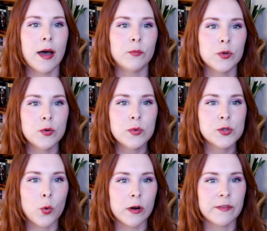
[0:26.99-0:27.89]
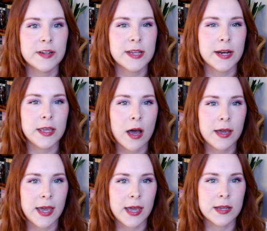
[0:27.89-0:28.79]
Rune was orphaned at a young
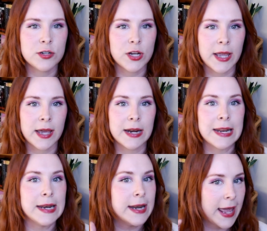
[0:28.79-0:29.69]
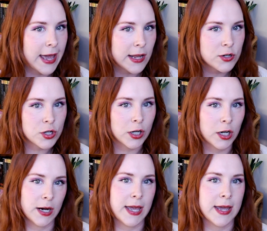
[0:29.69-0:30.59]
age, and Nan took
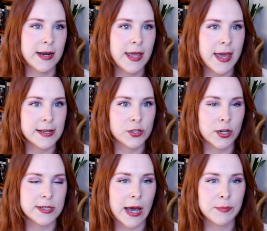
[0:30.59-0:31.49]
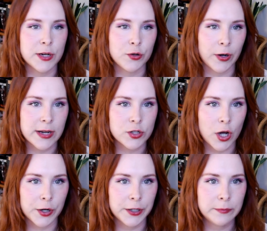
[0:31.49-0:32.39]
her in as her adopted
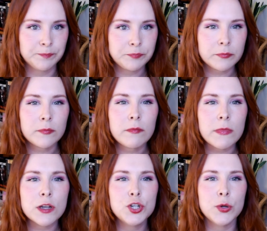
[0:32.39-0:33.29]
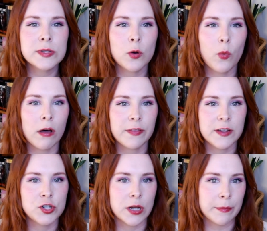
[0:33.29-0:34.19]
granddaughter. She was a wealthy
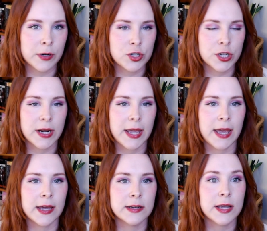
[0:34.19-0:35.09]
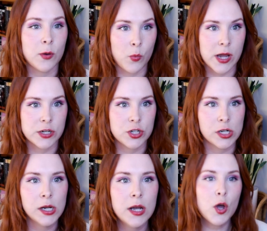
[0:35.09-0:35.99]
ship merchant and a witch.
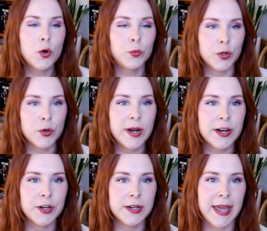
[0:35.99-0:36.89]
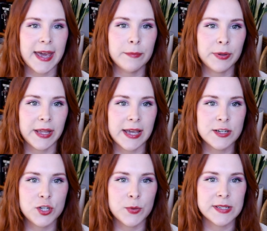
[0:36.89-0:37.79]
Rune and her Nan
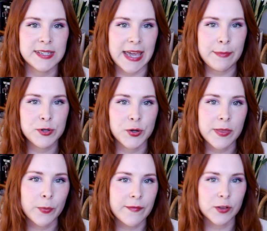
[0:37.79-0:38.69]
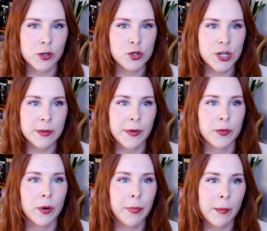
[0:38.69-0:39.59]
planned to escape during the Revolution, but
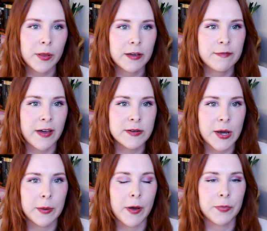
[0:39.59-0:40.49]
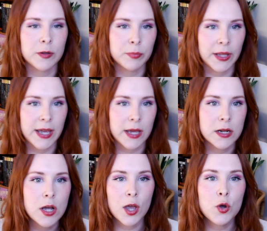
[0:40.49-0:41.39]
the Republic found out about their plan.
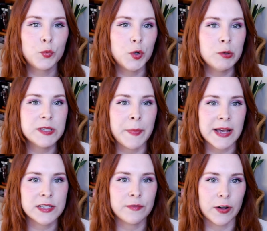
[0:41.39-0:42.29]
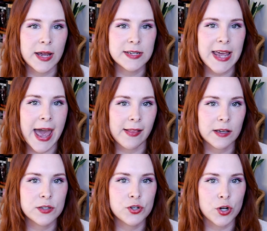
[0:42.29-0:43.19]
Rune's best friend,
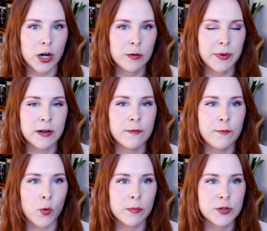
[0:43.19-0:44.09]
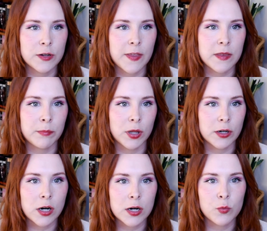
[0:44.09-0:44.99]
Alex Sharp, informed her that the Blood
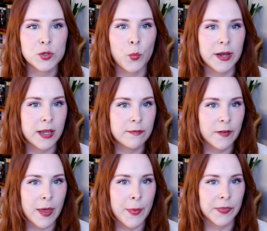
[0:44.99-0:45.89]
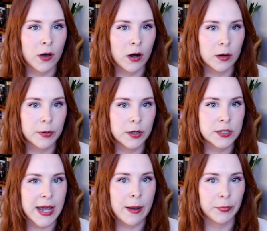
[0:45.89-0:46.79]
Guard was waiting for them at the harbor
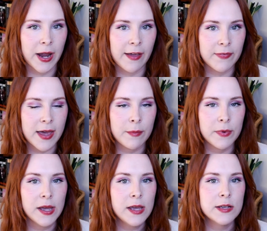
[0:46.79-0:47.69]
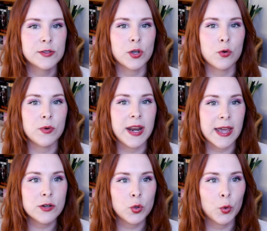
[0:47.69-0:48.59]
to apprehend them, so
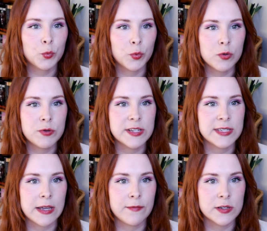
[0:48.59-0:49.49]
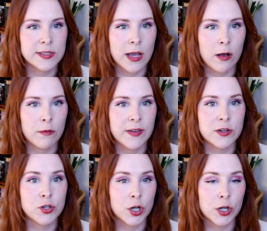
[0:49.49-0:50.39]
Nan told Rune to save herself
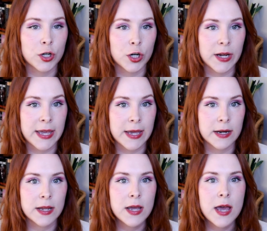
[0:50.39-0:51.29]
and turn her in,